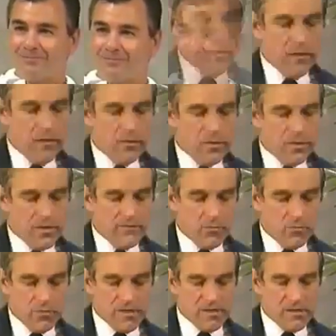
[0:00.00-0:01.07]
There are
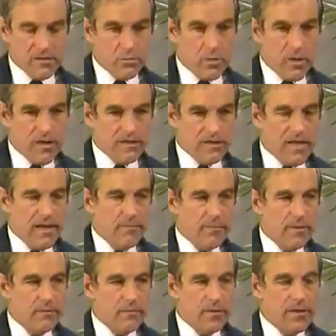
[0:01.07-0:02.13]
several reasons why it's
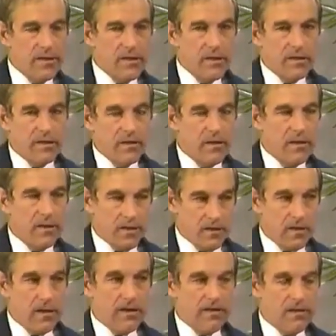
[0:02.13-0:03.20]
happening, but I think a
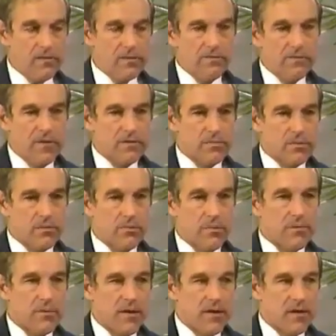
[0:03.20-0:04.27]
lot of those investments are
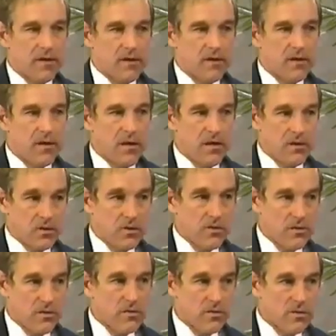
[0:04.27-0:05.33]
made by
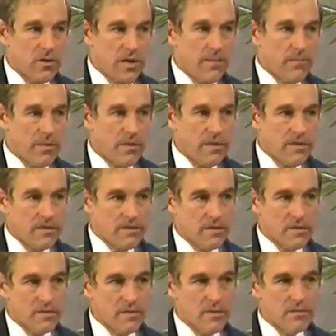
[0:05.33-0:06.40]

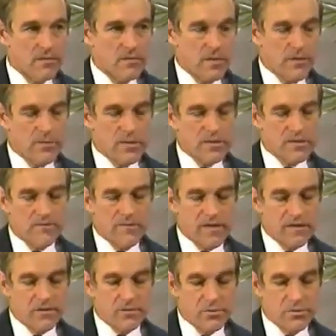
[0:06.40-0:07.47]
Japanese
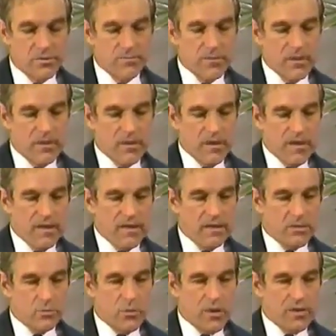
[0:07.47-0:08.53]
investors. I think
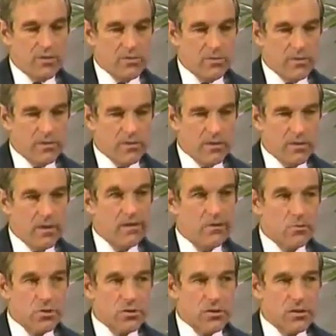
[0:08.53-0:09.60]
it's rather
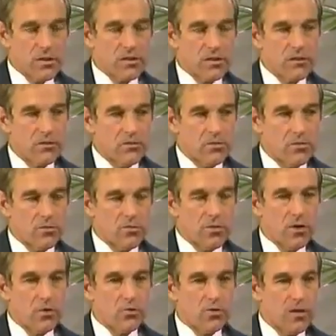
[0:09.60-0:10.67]
interesting to
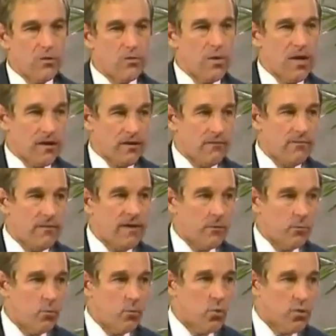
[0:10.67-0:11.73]
note that we had to
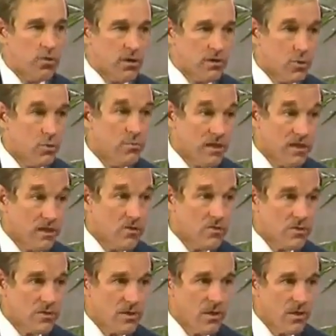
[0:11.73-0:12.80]
fight a war not too many
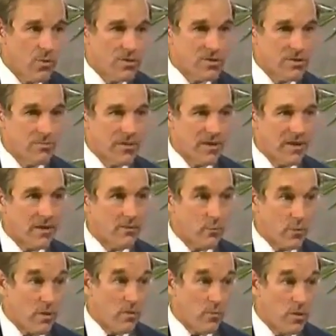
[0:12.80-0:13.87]
years ago with
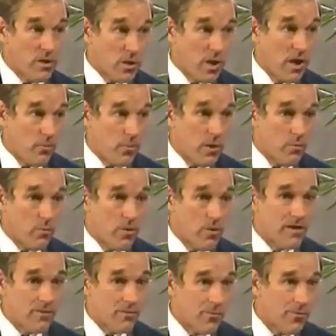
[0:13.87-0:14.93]
Japan. We thought we
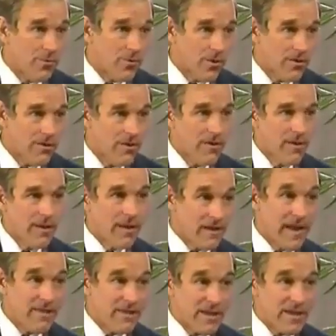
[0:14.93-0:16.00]
won the war,
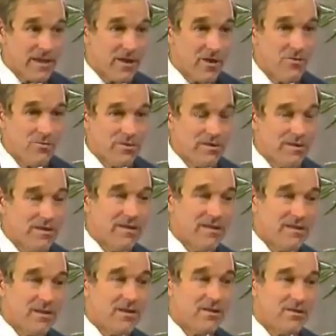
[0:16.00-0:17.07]
and now they own
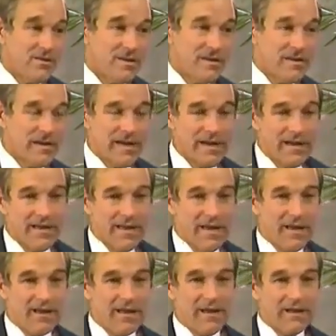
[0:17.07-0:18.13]
not only a
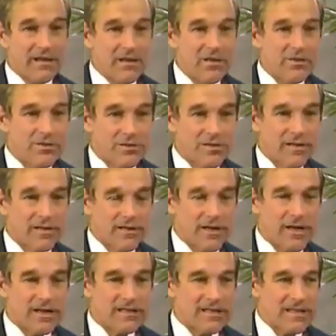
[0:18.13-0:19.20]
lot of Houston and
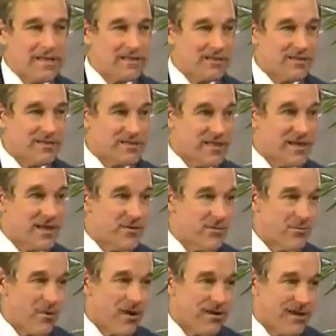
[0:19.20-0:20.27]
Los Angeles, they
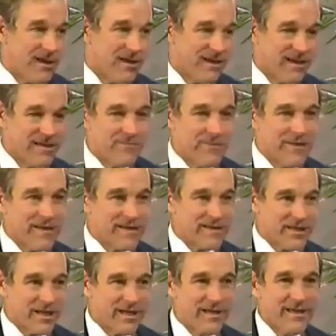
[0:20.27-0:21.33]
own Waikiki
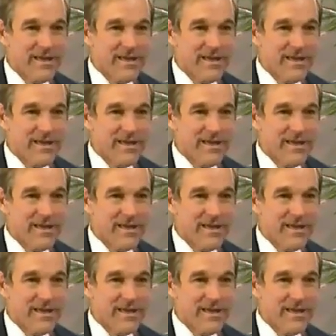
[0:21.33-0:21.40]
Beach.